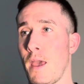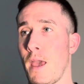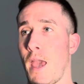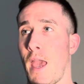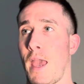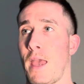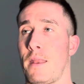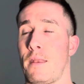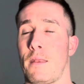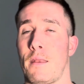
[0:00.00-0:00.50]

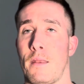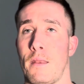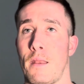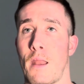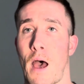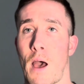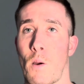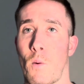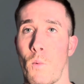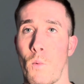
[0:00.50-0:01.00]
and
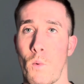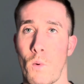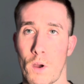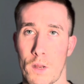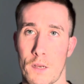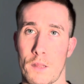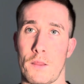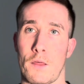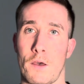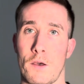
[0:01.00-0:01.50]
not
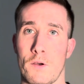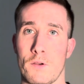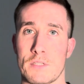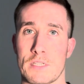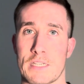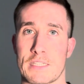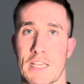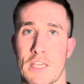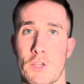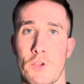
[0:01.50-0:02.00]
one of those
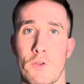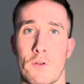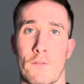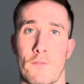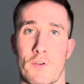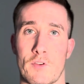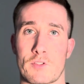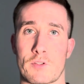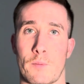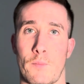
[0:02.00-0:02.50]
is a
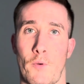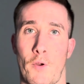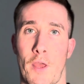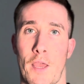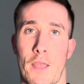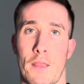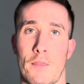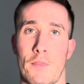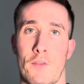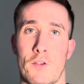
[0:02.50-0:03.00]
universal
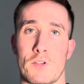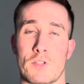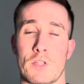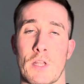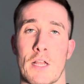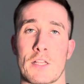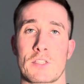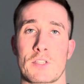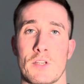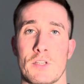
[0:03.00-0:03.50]
brand. There's
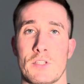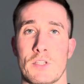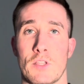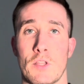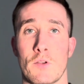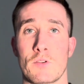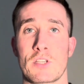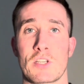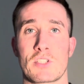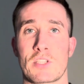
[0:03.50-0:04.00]
no such
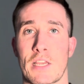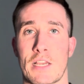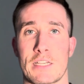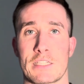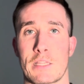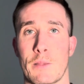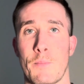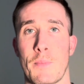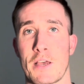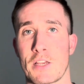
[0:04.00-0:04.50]
thing
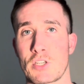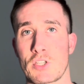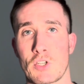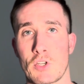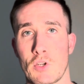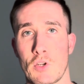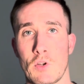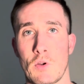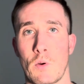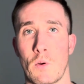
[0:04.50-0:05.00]
as the best
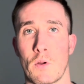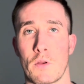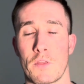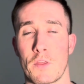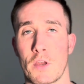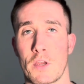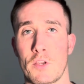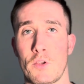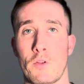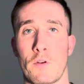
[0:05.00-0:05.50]
shoe or
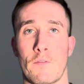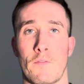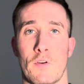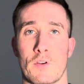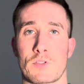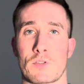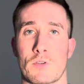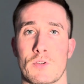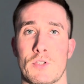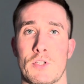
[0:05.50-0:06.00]
the
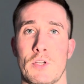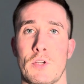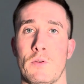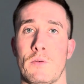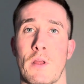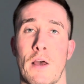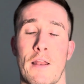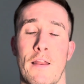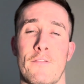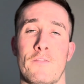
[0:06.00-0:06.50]
universal shoe.
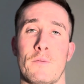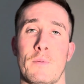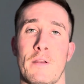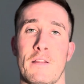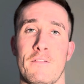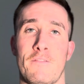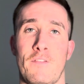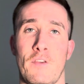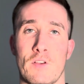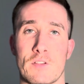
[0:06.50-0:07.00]
Not
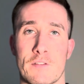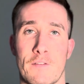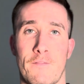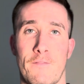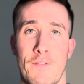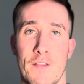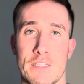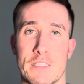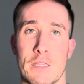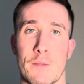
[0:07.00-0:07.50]
everybody feels and
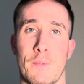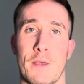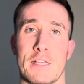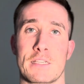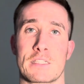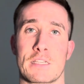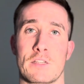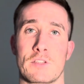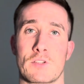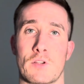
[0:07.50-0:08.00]
fits the
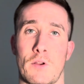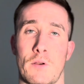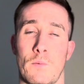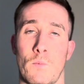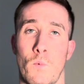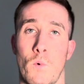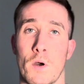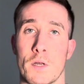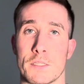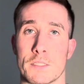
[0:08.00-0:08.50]
best in
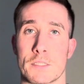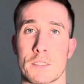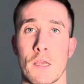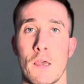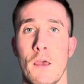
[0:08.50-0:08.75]
certain ones.